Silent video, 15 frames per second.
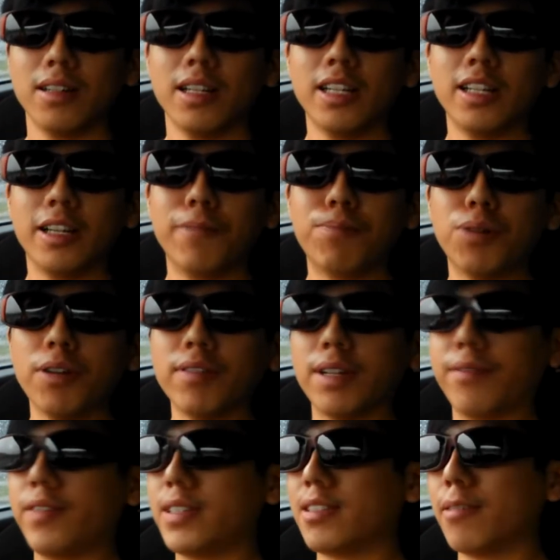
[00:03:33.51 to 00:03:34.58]
It improves the
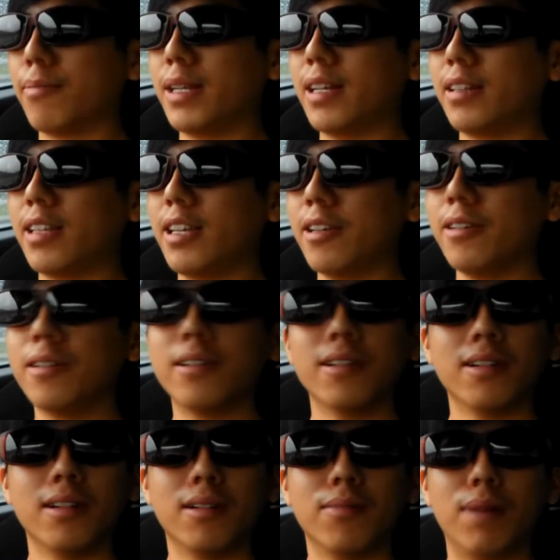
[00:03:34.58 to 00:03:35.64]
visibility
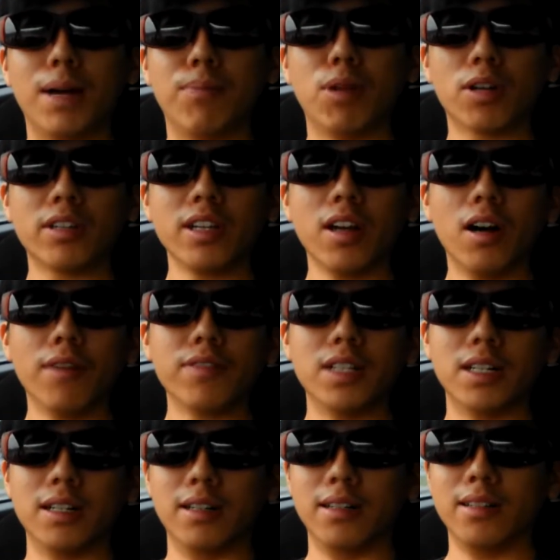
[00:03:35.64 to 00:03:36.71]
by blocking off
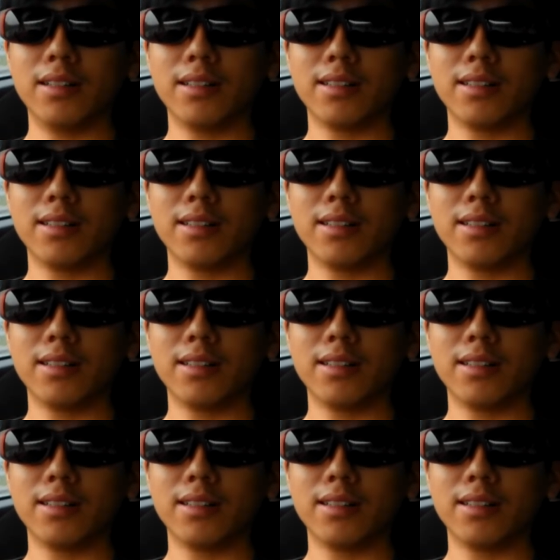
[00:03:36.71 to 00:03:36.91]
the